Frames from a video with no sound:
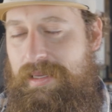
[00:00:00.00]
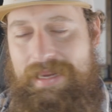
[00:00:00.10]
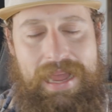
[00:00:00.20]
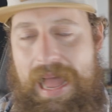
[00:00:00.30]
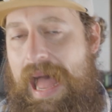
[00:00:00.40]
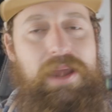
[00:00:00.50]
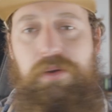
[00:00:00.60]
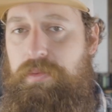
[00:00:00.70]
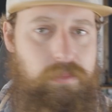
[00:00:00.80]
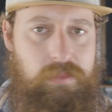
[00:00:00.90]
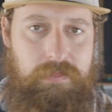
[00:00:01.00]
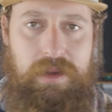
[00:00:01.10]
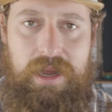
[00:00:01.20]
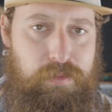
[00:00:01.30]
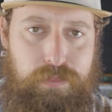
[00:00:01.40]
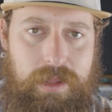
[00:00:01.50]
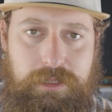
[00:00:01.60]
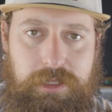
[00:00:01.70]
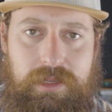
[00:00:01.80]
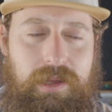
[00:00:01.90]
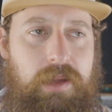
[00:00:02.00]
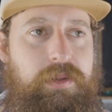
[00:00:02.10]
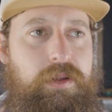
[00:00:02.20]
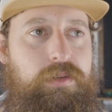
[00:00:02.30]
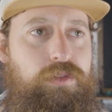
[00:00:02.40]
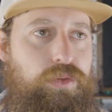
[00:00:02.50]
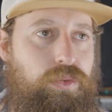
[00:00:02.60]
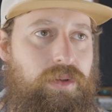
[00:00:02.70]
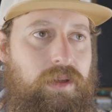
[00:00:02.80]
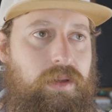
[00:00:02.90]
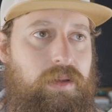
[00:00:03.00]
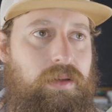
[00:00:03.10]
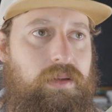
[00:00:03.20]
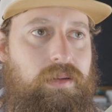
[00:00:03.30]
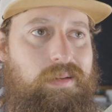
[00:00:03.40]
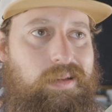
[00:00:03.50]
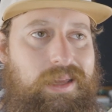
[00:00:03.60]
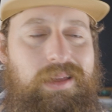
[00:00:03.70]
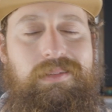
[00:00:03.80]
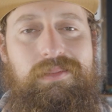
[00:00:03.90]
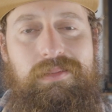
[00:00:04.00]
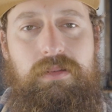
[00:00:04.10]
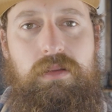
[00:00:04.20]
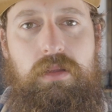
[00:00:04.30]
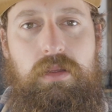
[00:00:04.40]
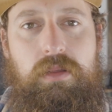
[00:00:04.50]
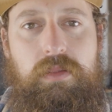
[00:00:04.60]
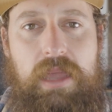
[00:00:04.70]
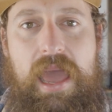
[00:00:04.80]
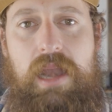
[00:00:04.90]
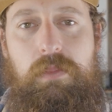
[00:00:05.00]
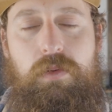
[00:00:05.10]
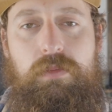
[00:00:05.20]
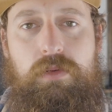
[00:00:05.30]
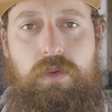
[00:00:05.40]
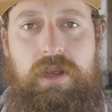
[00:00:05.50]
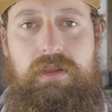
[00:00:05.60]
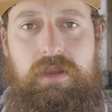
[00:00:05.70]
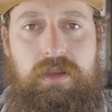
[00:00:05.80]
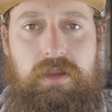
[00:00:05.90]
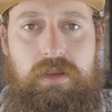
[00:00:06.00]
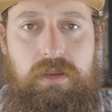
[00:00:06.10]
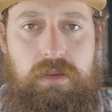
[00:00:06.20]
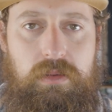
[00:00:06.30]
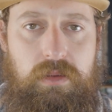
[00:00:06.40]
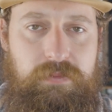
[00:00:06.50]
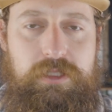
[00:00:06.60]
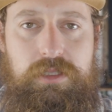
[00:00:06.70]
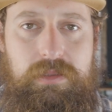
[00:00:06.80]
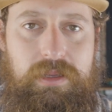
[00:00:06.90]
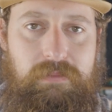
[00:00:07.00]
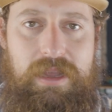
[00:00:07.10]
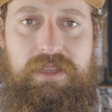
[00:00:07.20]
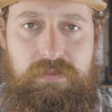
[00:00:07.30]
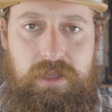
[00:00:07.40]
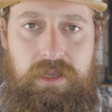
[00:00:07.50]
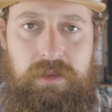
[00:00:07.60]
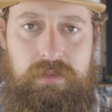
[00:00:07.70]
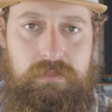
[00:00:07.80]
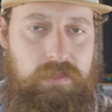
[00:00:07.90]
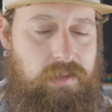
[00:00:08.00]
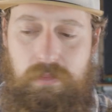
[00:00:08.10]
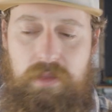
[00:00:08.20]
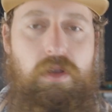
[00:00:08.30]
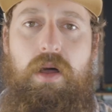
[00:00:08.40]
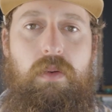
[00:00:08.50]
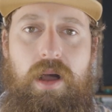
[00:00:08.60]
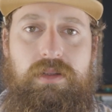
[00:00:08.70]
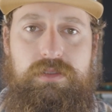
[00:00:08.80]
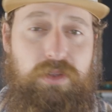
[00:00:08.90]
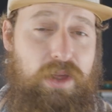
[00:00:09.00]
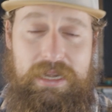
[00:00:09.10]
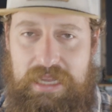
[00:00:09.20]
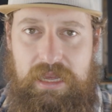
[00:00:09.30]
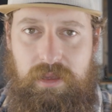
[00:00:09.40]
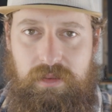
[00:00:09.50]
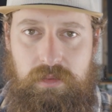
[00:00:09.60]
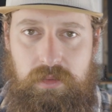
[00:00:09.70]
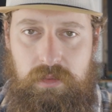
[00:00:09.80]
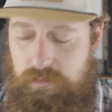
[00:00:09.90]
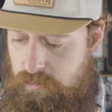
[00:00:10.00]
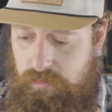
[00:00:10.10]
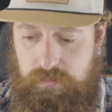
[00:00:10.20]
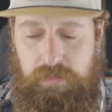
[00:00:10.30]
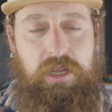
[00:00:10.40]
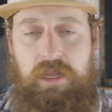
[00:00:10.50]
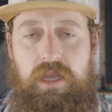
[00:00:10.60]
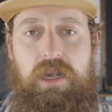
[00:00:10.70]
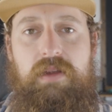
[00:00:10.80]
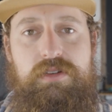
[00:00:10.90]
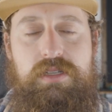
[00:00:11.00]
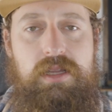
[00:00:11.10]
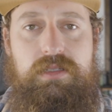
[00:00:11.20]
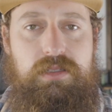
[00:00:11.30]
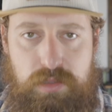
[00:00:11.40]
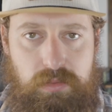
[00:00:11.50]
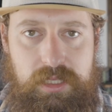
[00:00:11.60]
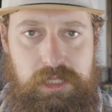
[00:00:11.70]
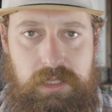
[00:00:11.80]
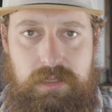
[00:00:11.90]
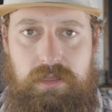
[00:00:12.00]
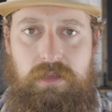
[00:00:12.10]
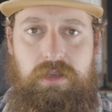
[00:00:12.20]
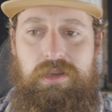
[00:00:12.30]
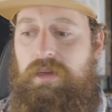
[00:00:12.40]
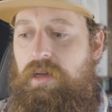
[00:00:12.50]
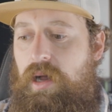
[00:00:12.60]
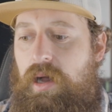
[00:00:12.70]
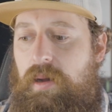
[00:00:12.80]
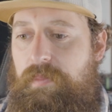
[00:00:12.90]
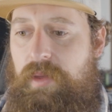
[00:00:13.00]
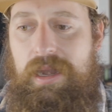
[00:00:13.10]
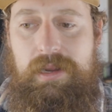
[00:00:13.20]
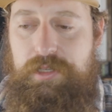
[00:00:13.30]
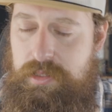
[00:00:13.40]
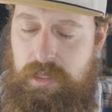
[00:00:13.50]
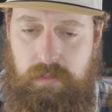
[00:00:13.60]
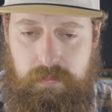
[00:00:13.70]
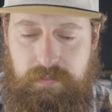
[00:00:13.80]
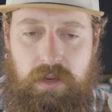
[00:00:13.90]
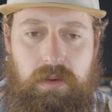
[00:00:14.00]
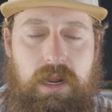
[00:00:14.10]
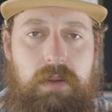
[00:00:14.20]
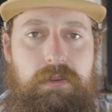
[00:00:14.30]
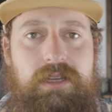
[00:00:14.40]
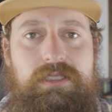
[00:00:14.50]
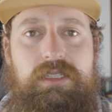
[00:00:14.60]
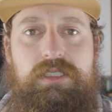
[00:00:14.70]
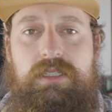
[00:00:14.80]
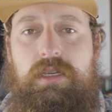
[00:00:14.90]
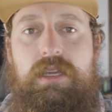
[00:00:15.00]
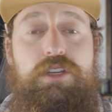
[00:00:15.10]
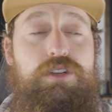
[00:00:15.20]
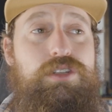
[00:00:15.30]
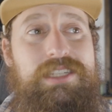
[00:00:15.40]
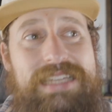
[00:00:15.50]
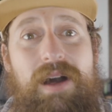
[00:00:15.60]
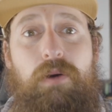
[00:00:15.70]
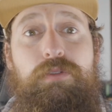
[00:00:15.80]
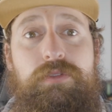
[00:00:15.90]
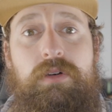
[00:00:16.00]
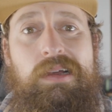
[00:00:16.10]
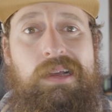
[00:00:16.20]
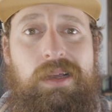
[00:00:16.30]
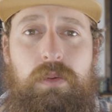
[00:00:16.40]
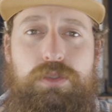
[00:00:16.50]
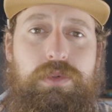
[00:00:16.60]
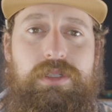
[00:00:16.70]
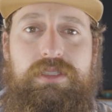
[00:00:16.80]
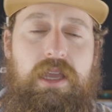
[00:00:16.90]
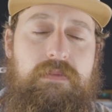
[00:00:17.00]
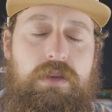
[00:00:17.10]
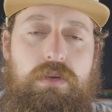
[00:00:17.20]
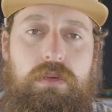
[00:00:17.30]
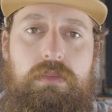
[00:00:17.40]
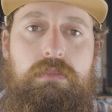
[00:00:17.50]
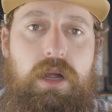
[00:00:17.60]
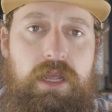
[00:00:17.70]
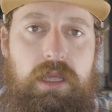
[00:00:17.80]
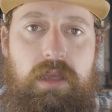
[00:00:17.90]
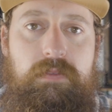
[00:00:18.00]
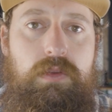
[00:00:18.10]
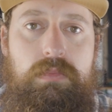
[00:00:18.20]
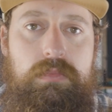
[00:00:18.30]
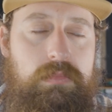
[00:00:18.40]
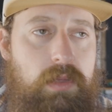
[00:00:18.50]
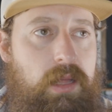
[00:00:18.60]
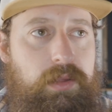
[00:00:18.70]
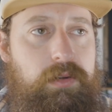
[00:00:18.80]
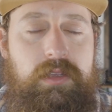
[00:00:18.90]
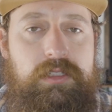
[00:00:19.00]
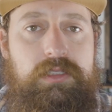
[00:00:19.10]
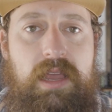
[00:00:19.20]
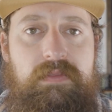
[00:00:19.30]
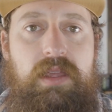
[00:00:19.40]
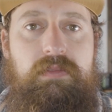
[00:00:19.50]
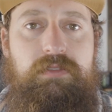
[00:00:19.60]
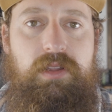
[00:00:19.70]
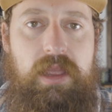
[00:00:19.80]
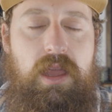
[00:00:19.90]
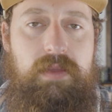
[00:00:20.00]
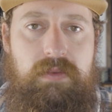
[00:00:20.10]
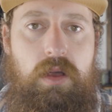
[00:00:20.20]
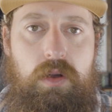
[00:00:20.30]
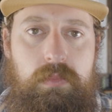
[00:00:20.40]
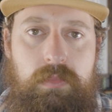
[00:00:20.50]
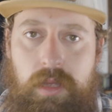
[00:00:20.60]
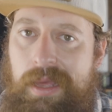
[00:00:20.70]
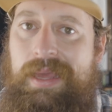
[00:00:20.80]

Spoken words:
Like, I'm not here for that shit. I'm here to kill the animal quickly, efficiently, effectively. So that's all I want. can eat it. Been eating it ever since. Delicious. And I just did a video on how to process it yourself, which will save you money if you literally just have a fillet knife at home.